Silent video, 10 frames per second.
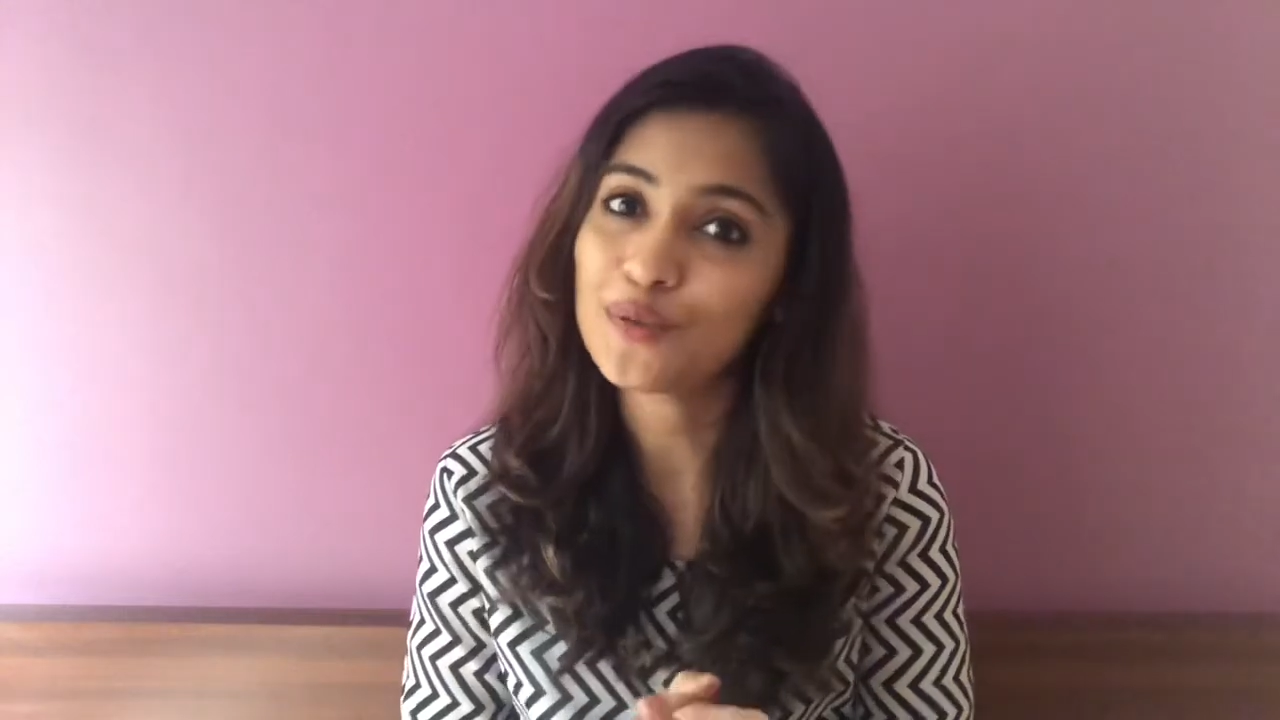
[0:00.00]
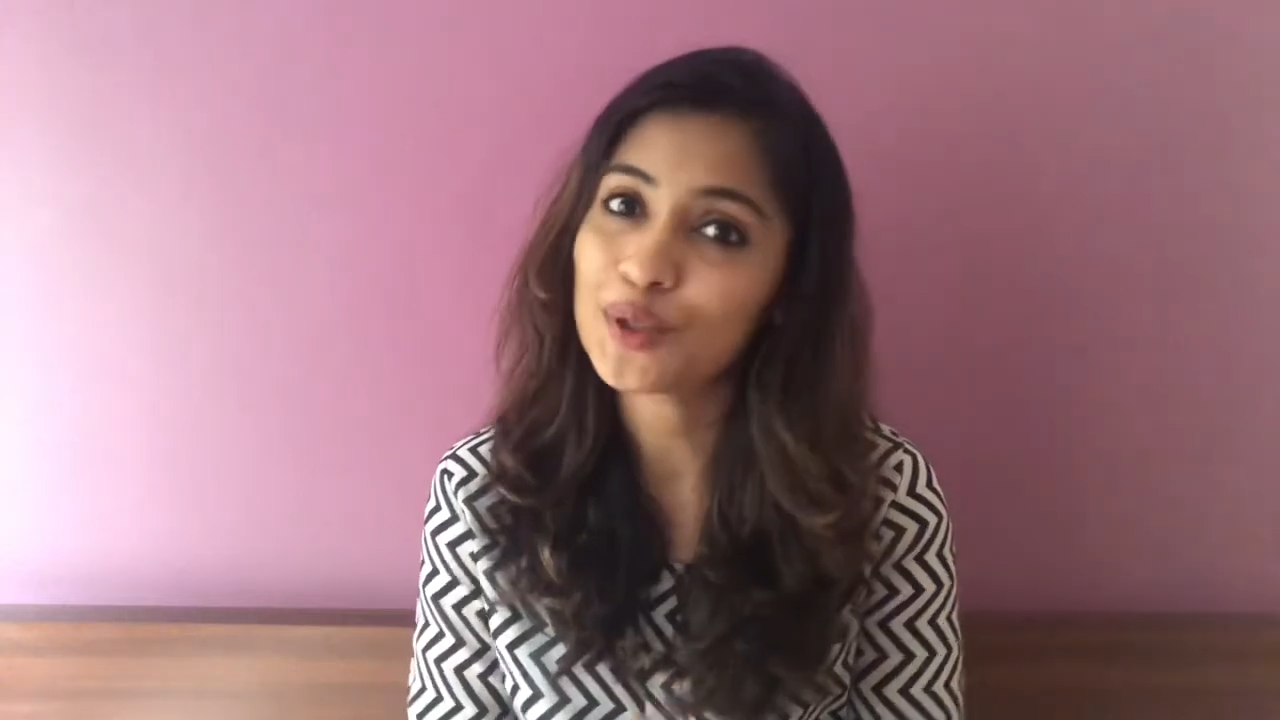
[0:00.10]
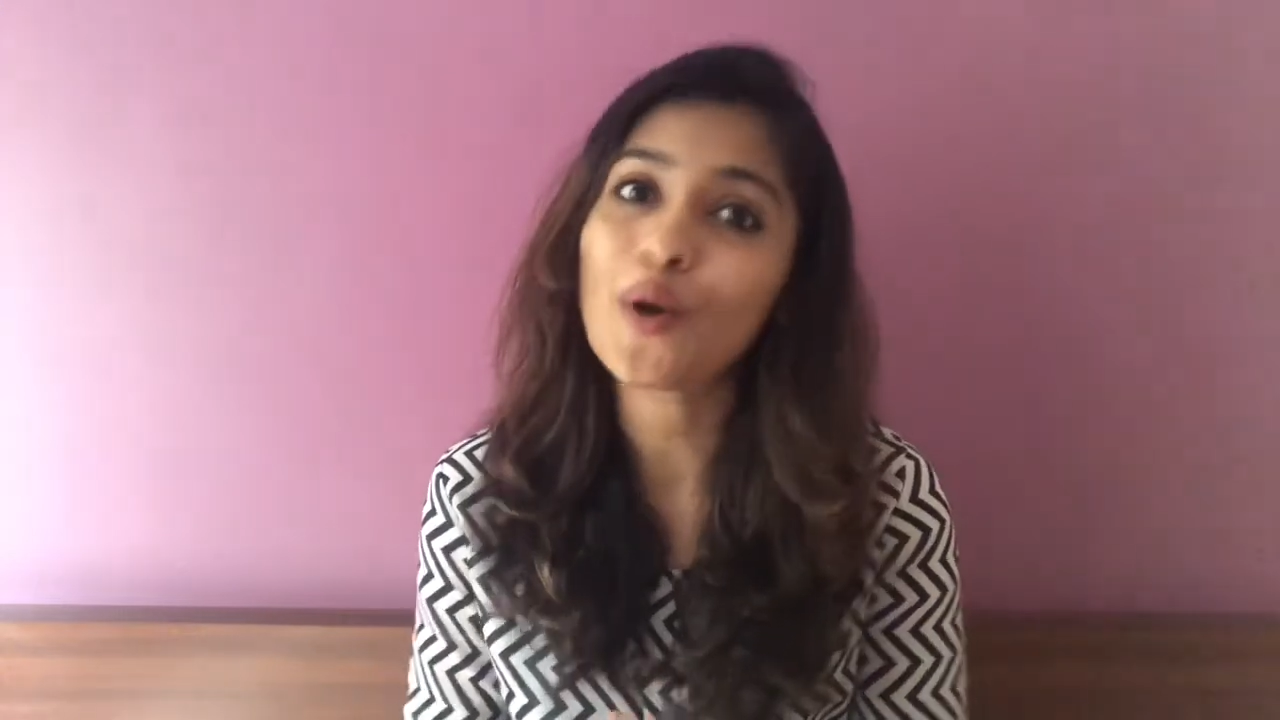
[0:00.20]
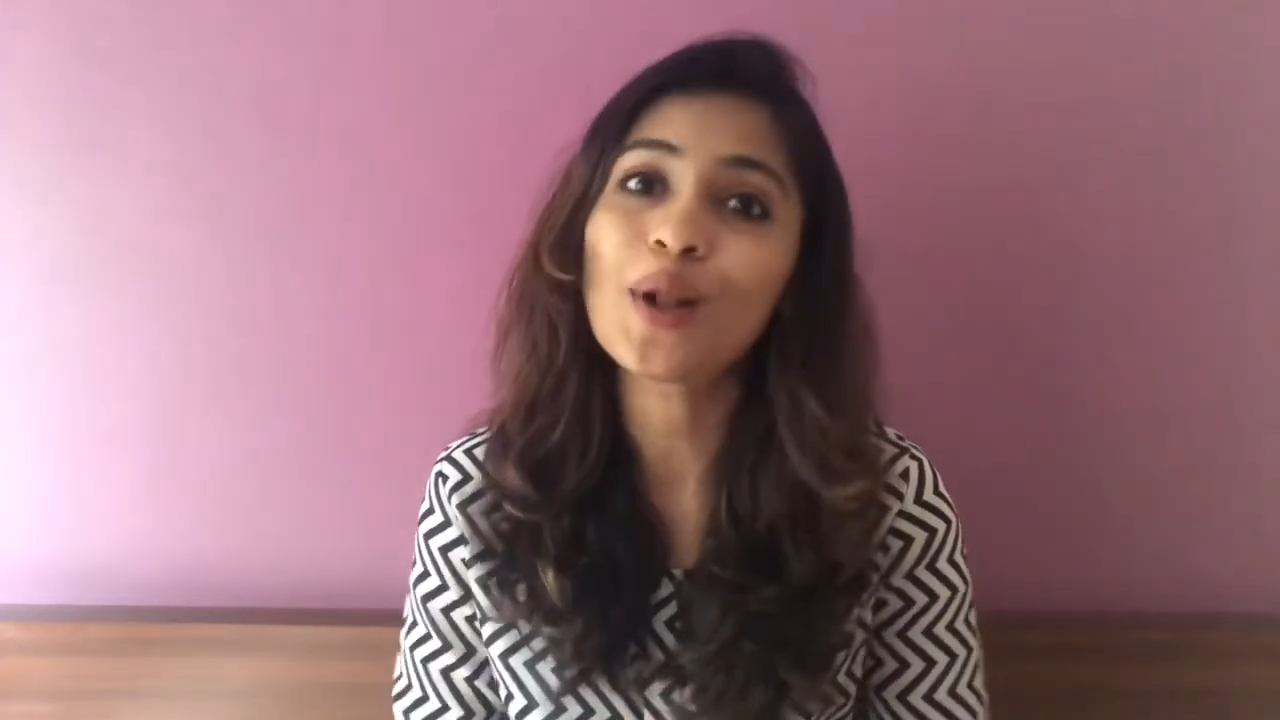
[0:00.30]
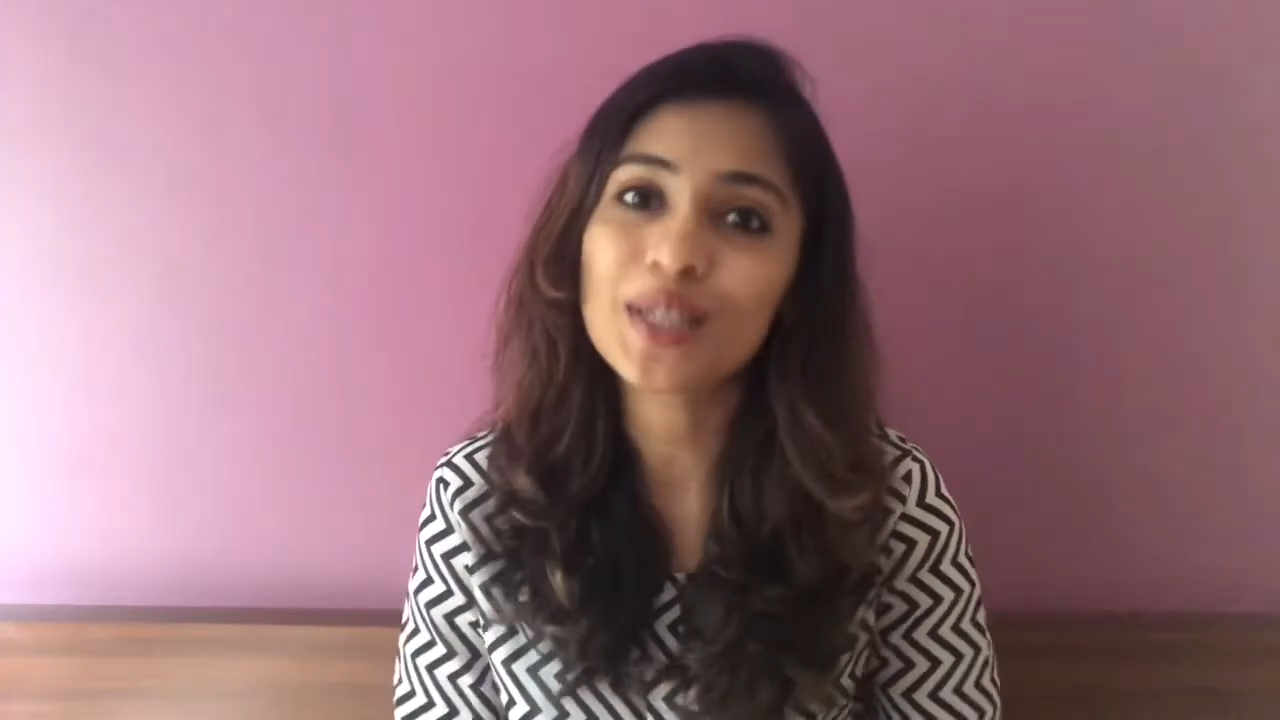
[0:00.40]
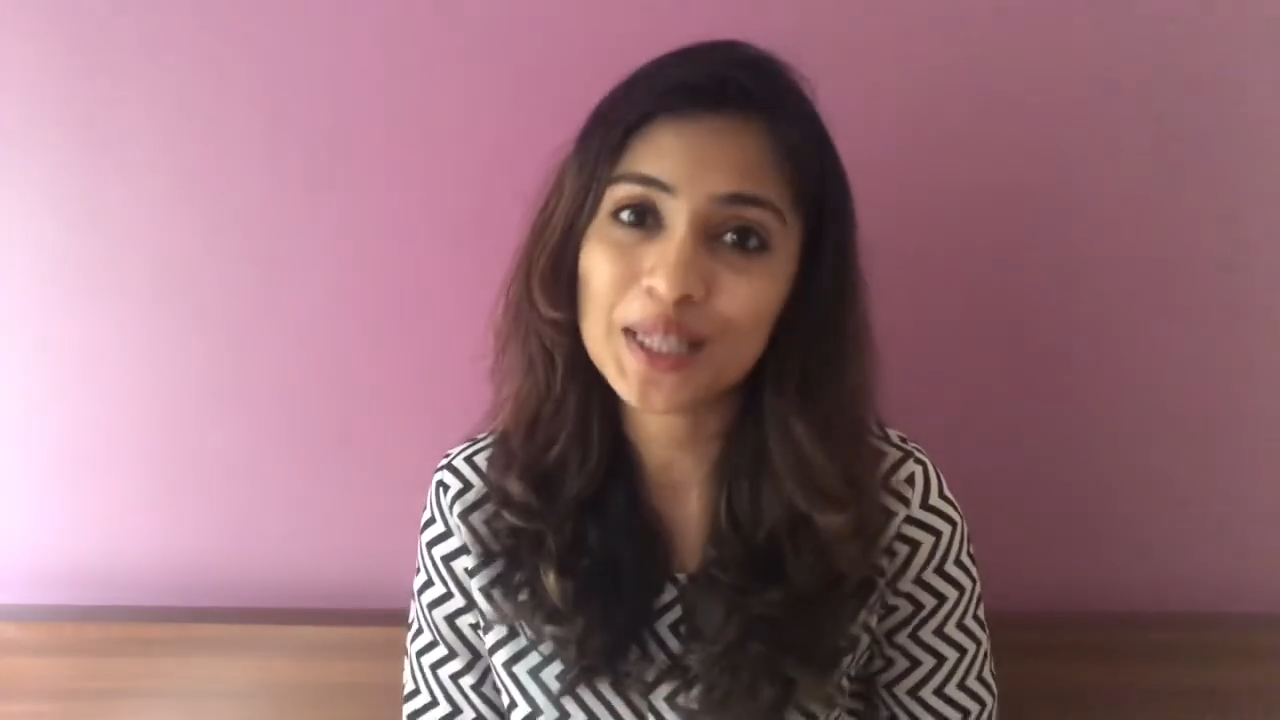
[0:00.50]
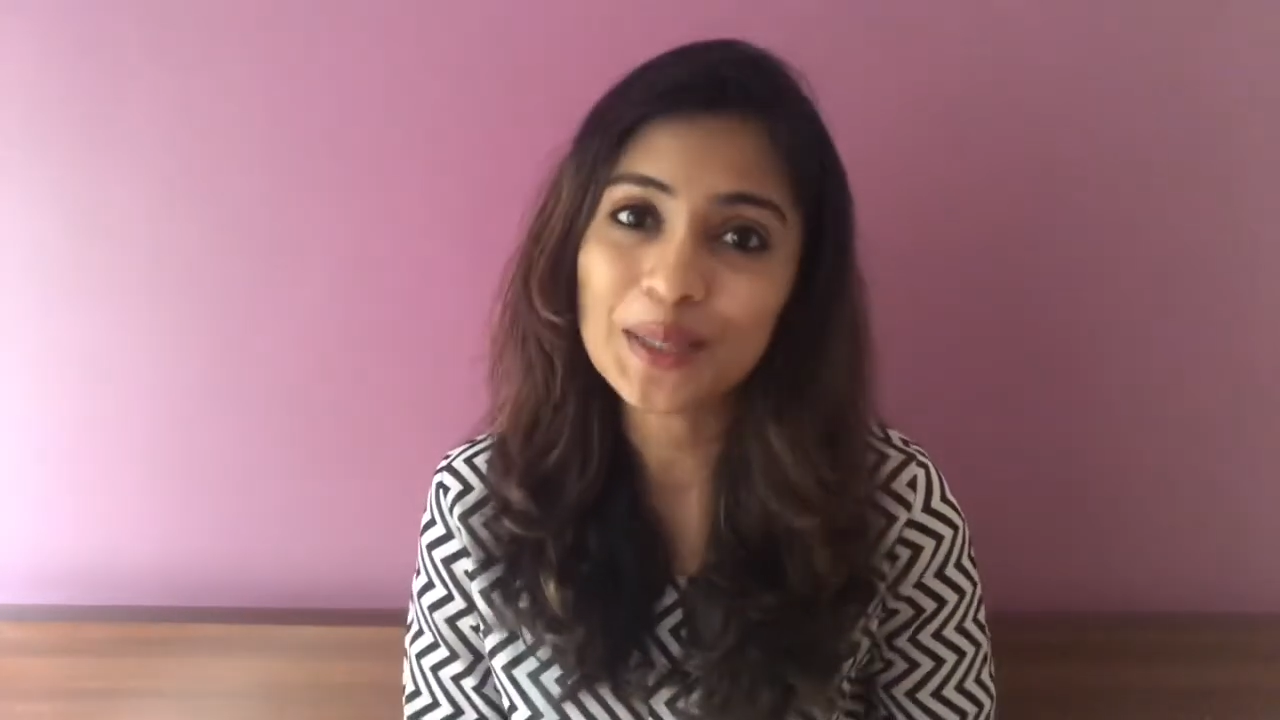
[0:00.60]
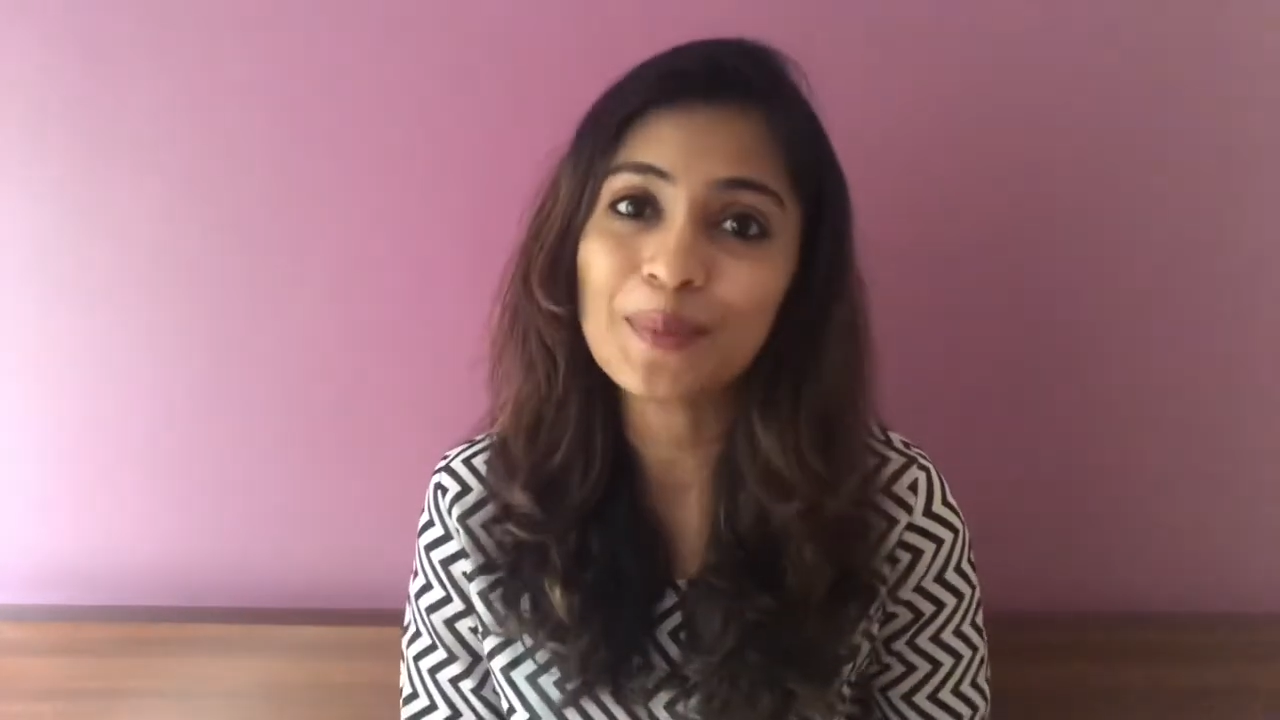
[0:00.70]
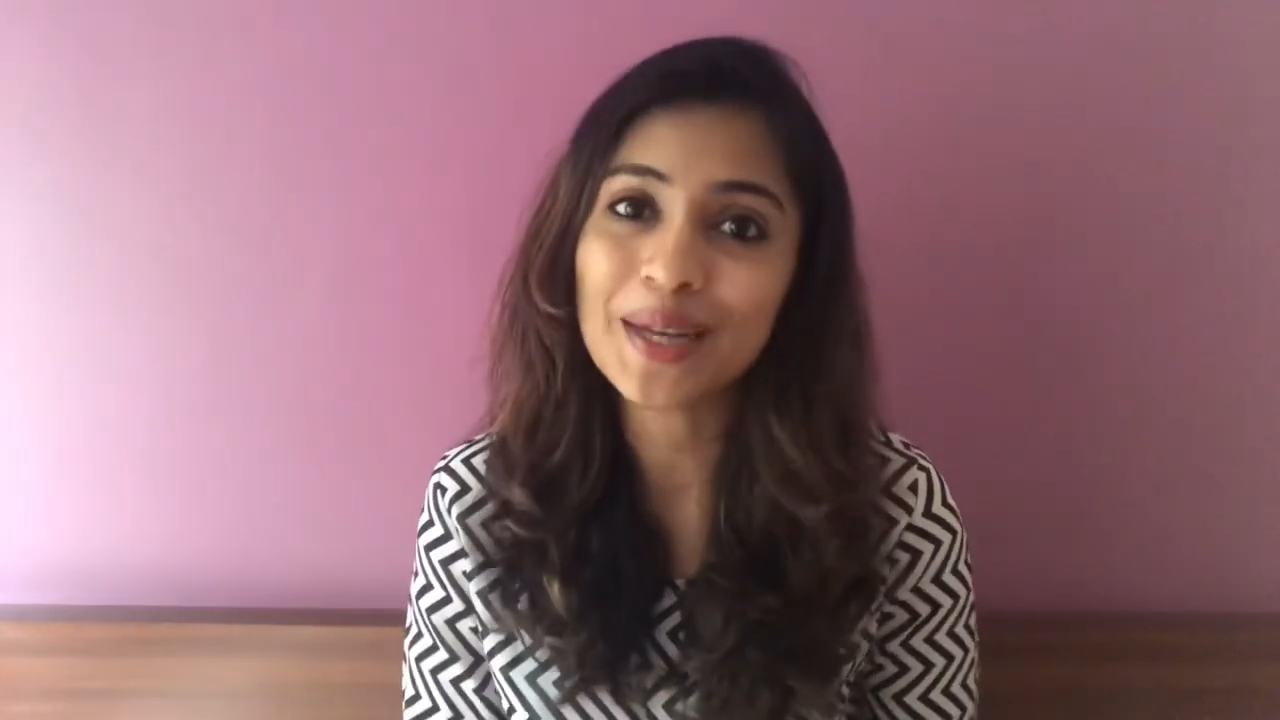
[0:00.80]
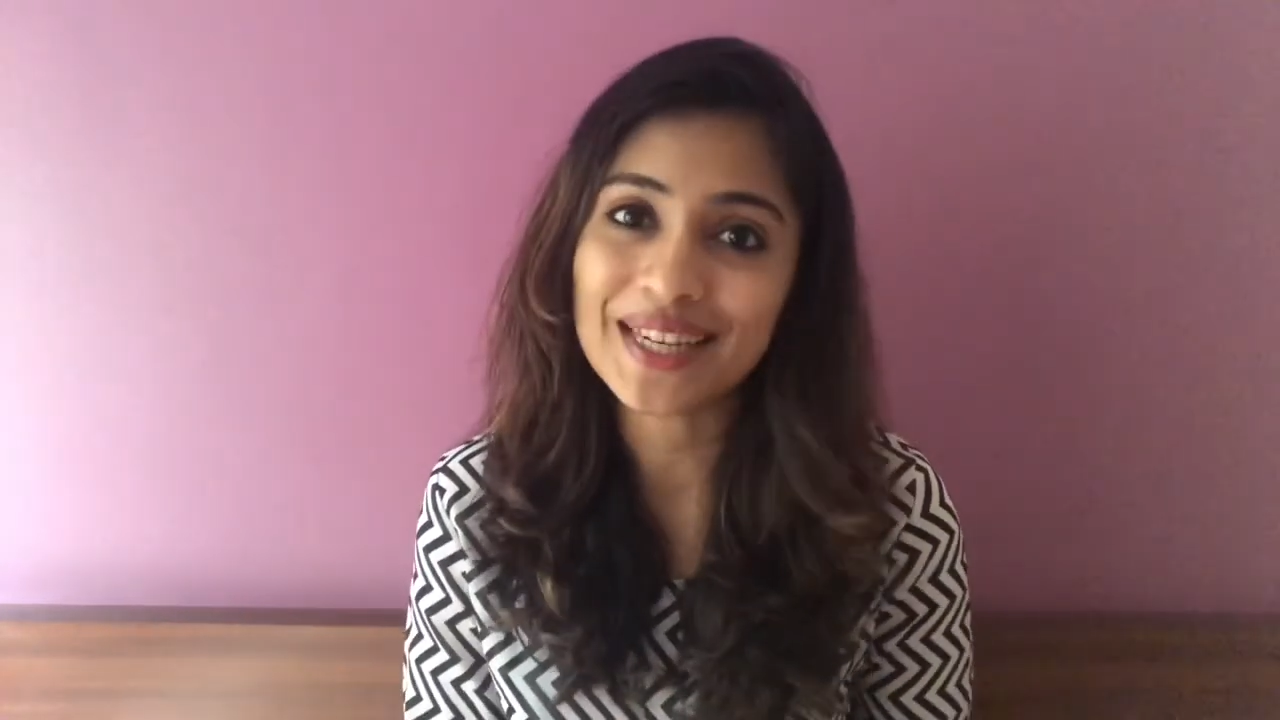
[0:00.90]
with all the
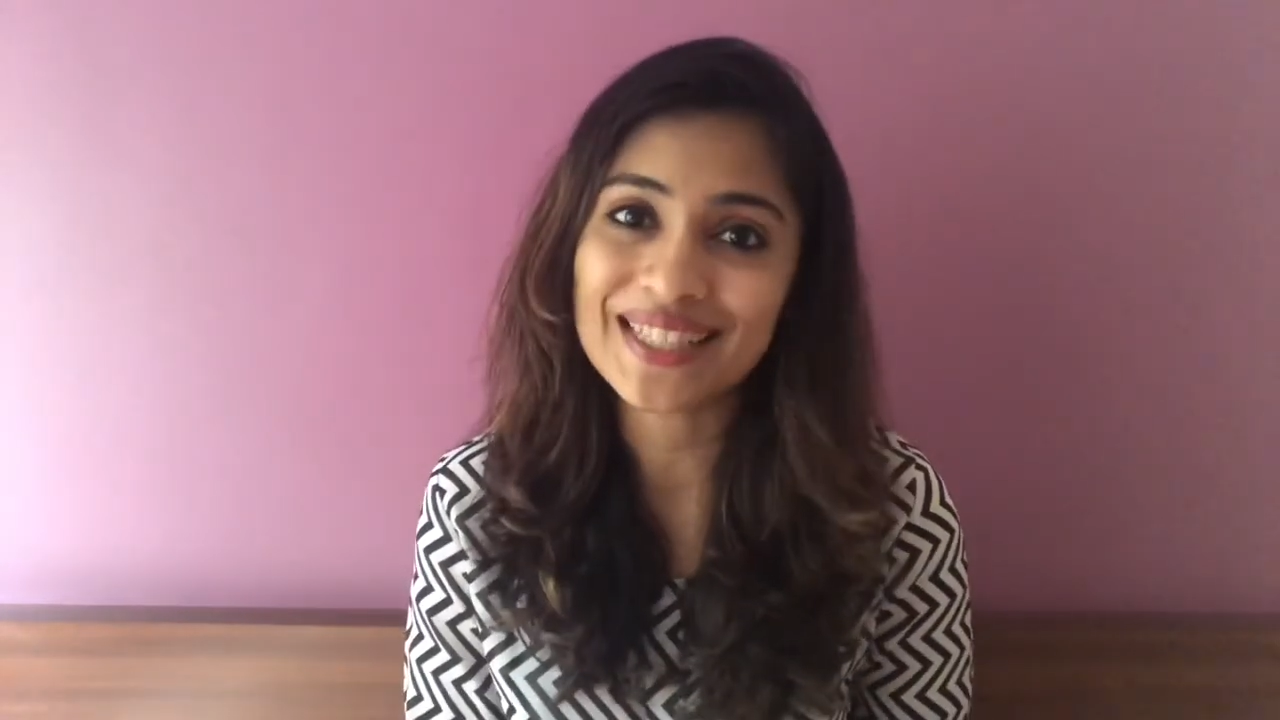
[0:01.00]
disciplining